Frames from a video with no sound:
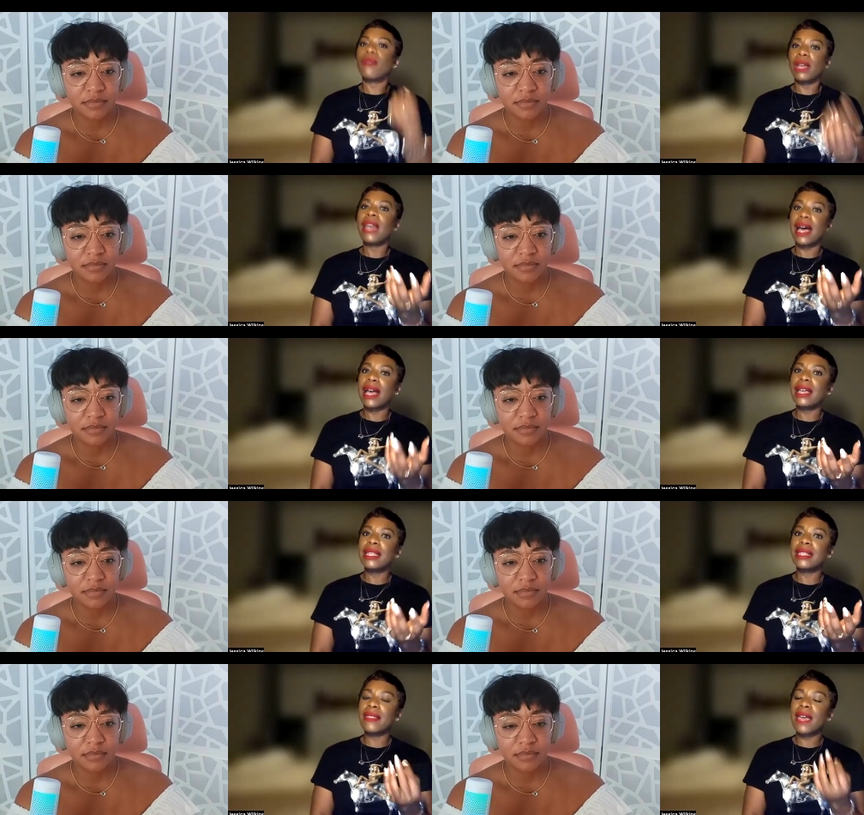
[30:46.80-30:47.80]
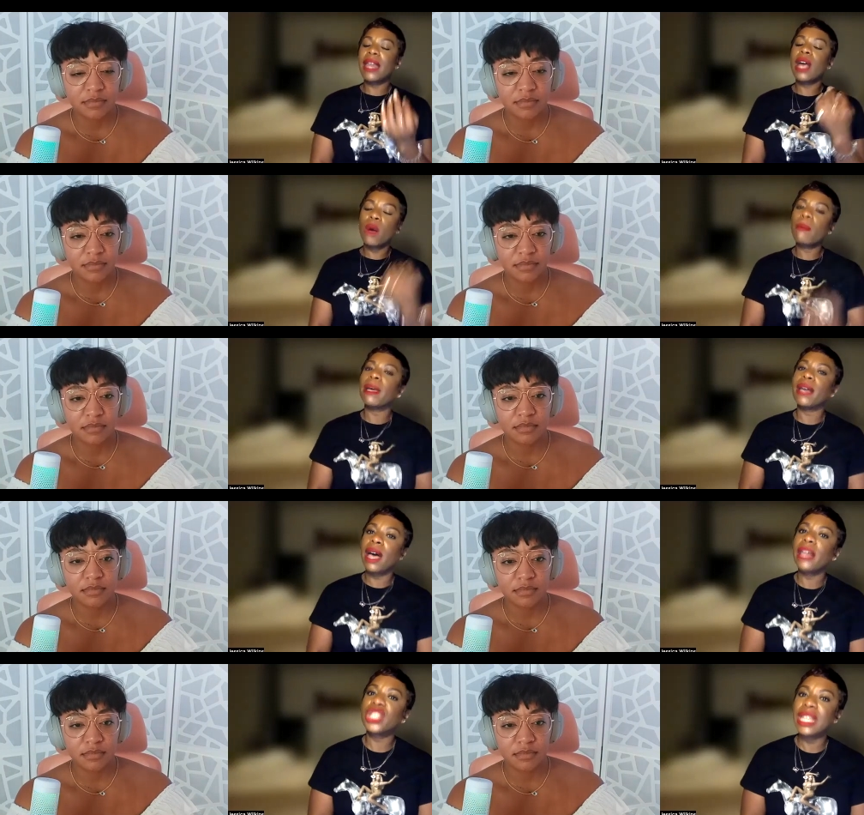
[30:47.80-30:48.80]
Speaker 1: realize that. Mm-hmm. Oh my mm-hmm.
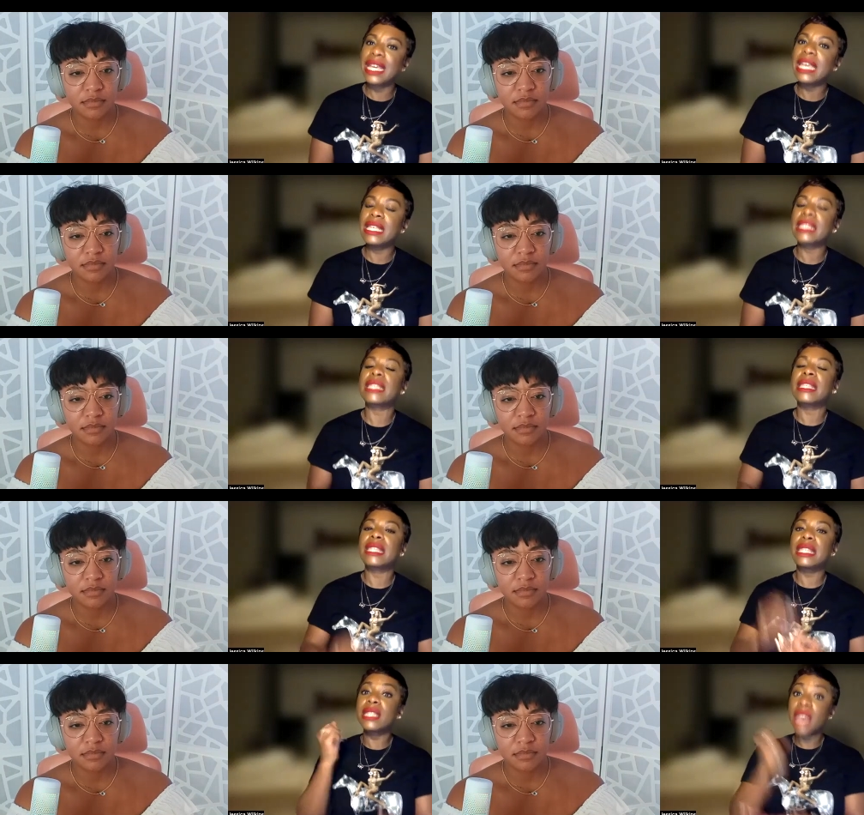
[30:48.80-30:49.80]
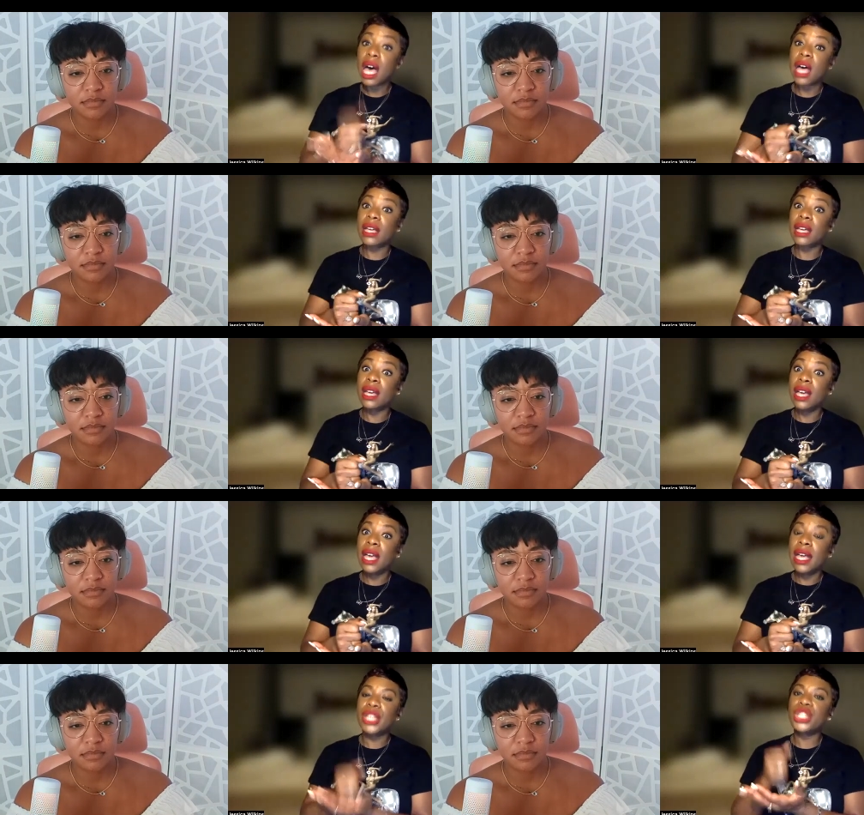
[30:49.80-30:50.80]
God, she is stuck
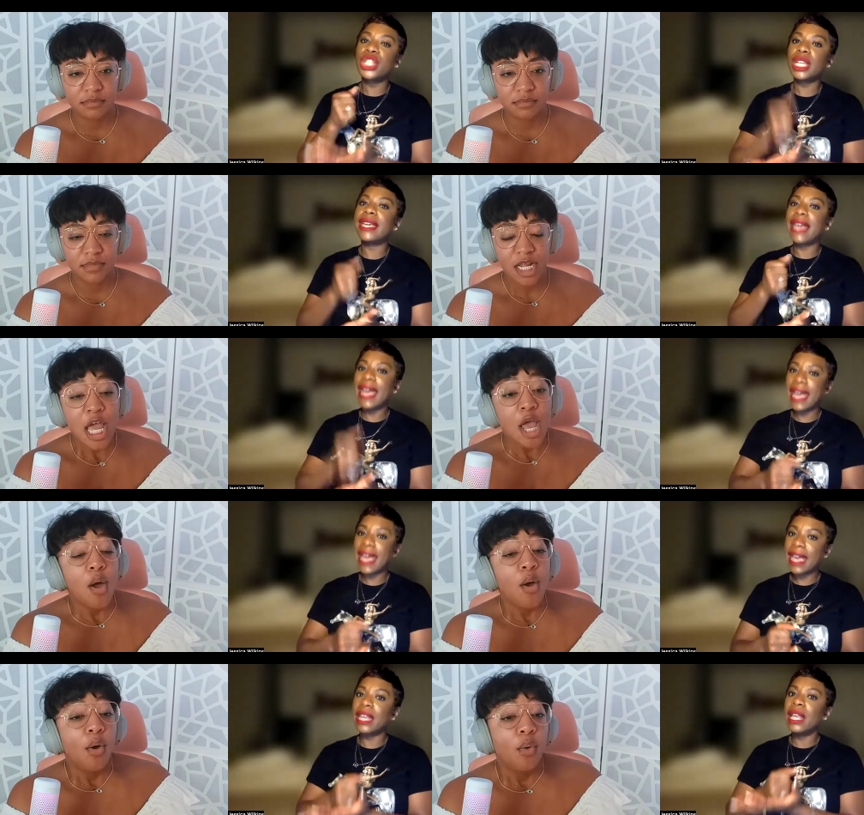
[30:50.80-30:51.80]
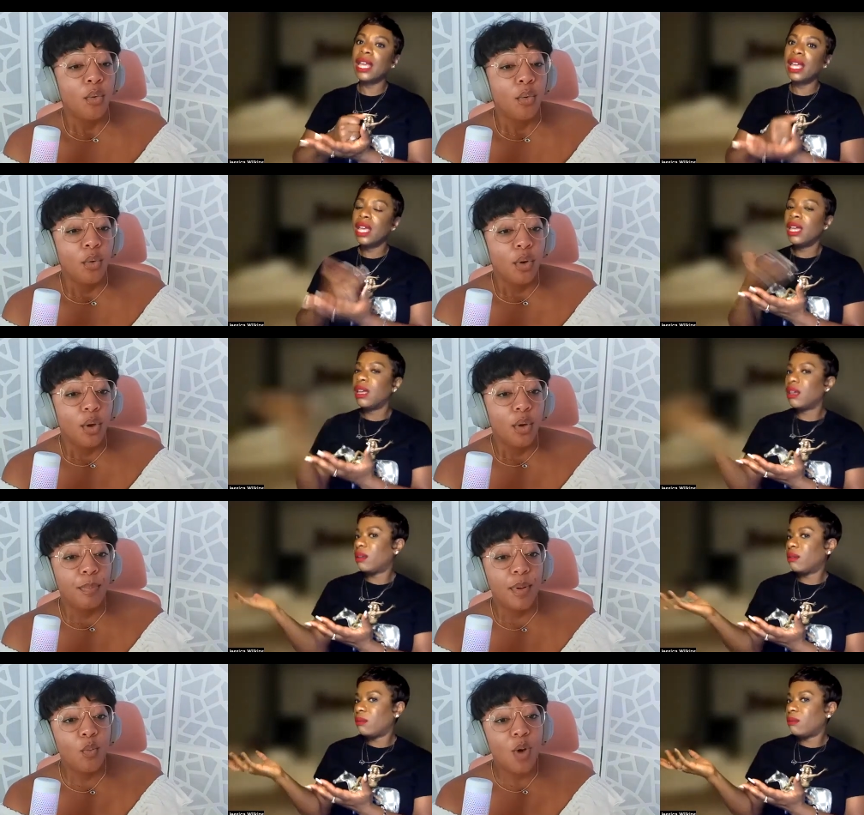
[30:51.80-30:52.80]
because she can't
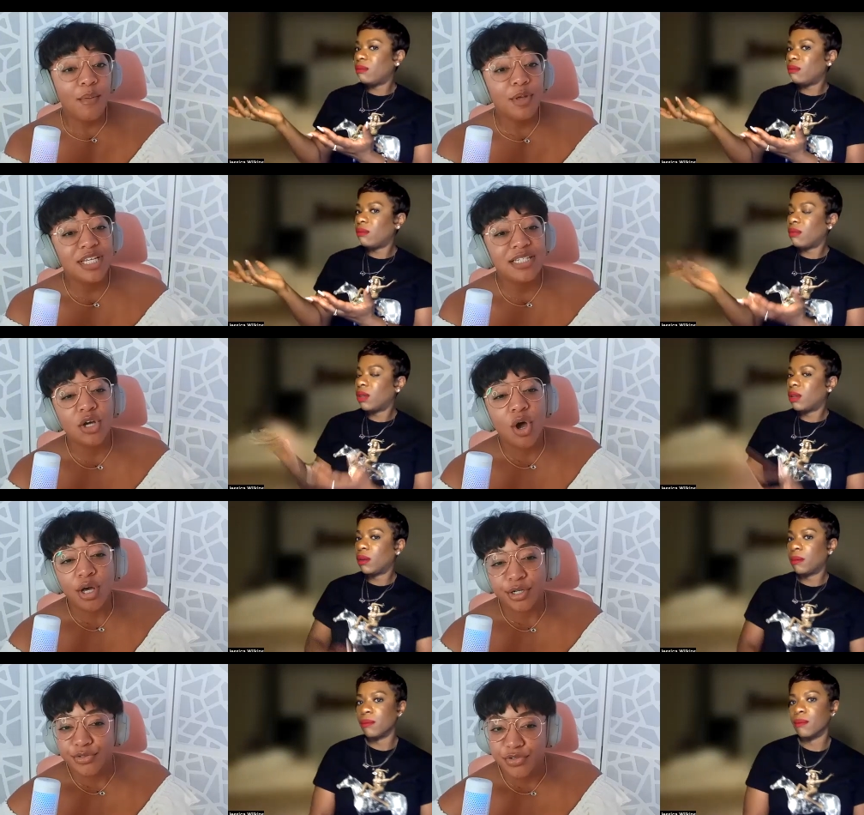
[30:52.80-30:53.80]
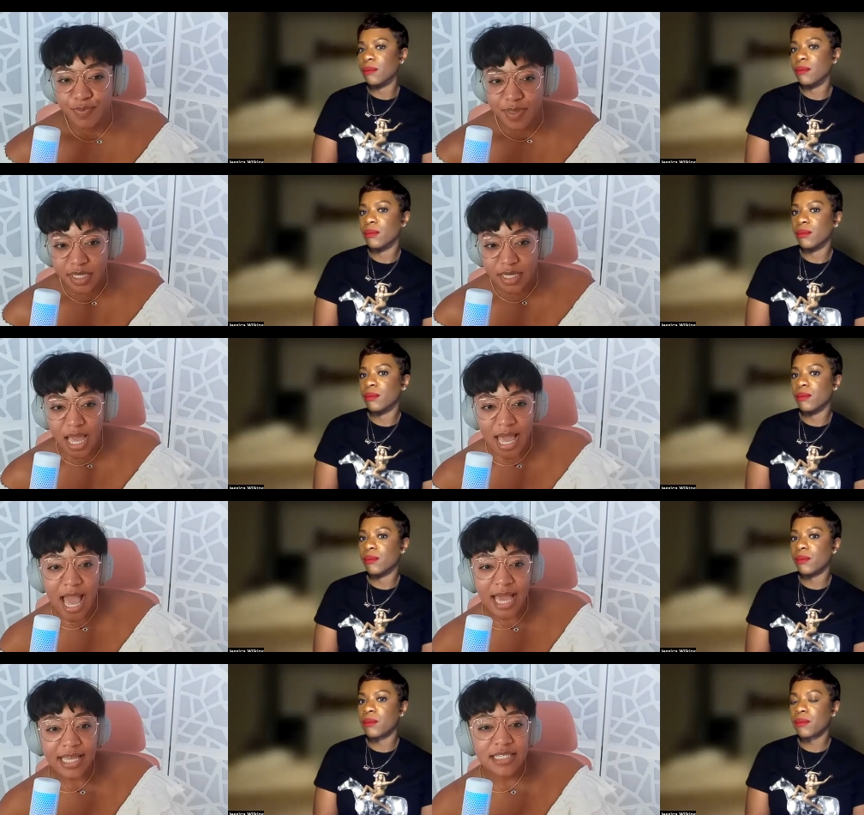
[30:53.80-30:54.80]
Speaker 2: but why would the daughters be
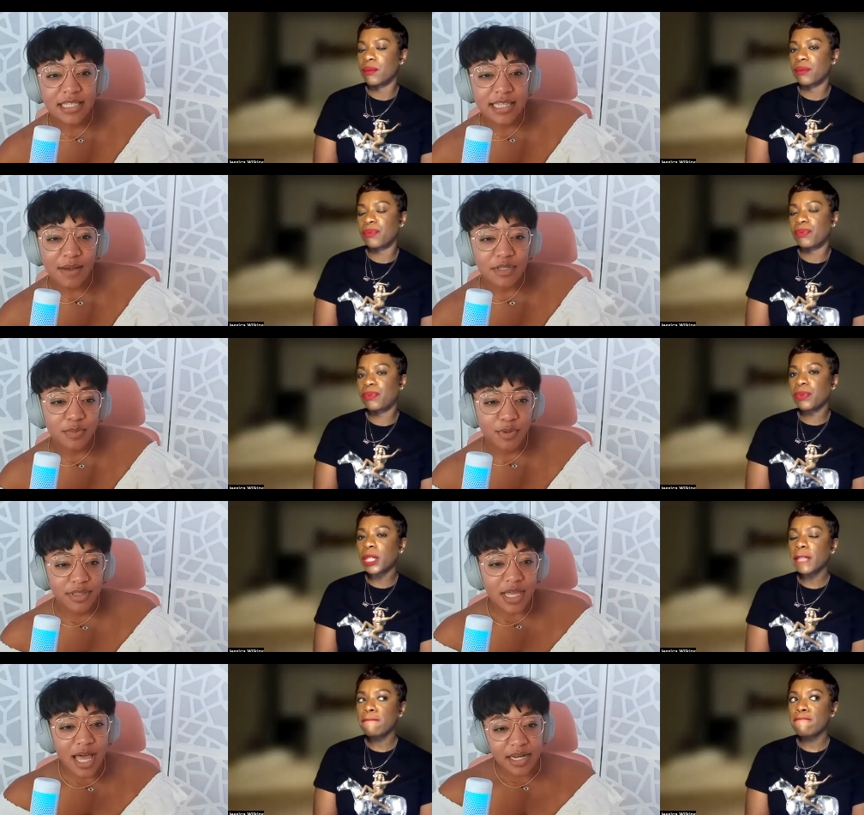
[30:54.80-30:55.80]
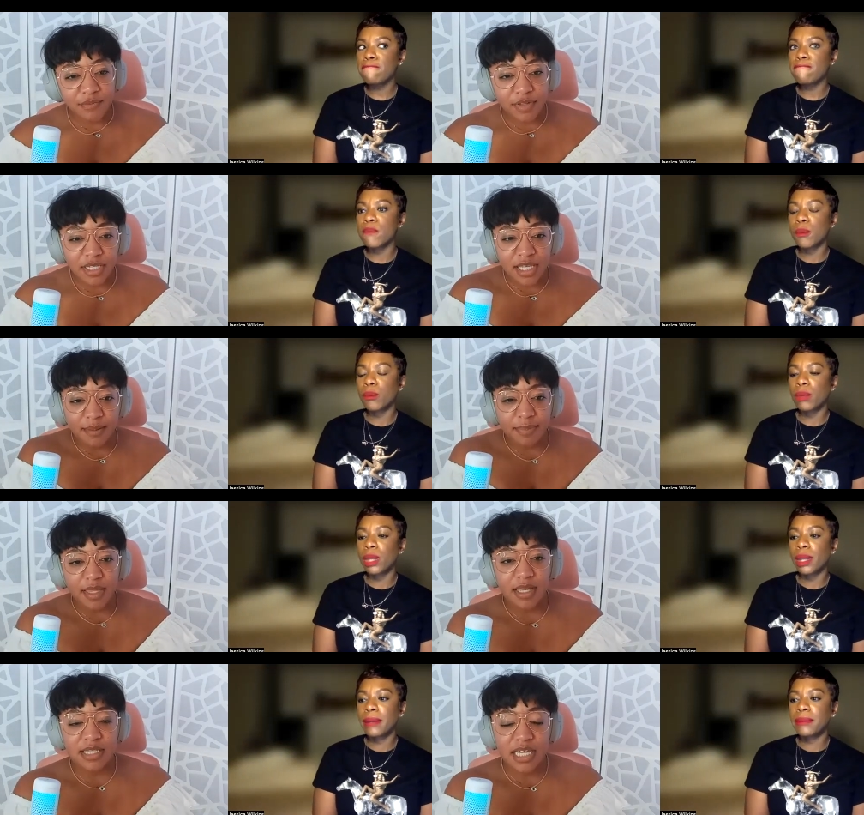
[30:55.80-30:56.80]
i guess that that was the part that i didn't really get
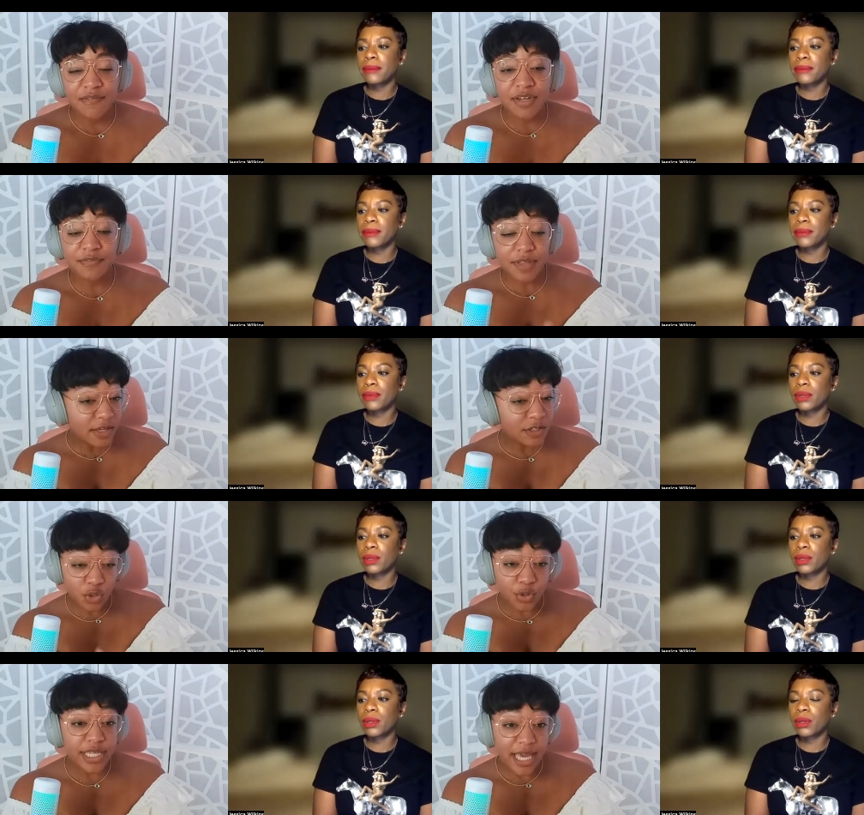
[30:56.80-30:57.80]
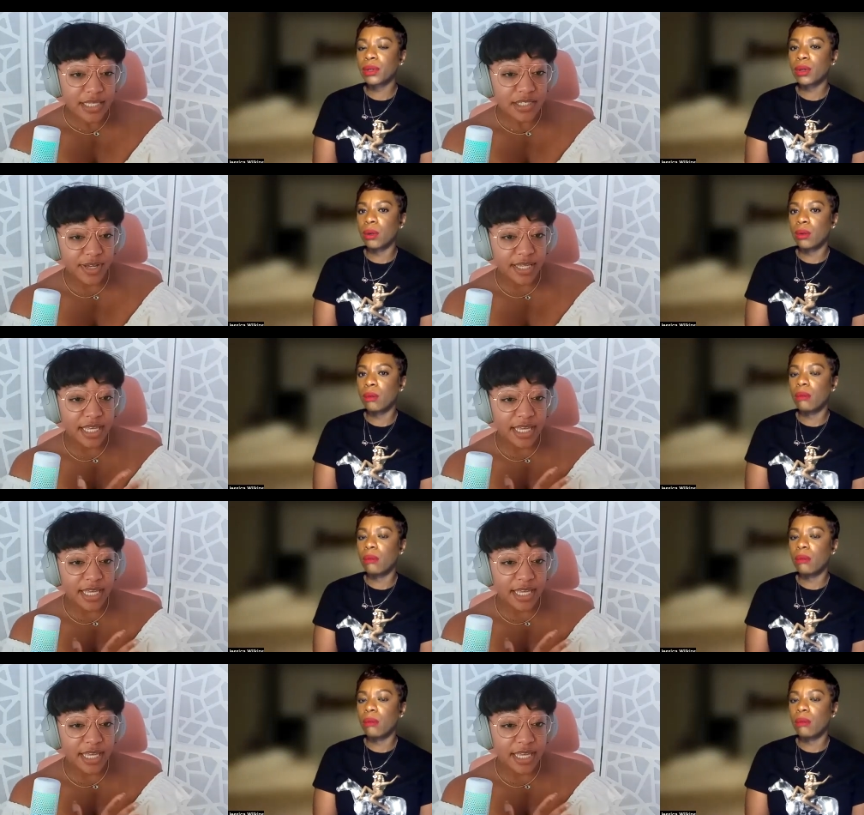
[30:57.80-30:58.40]
because even if sure yes right like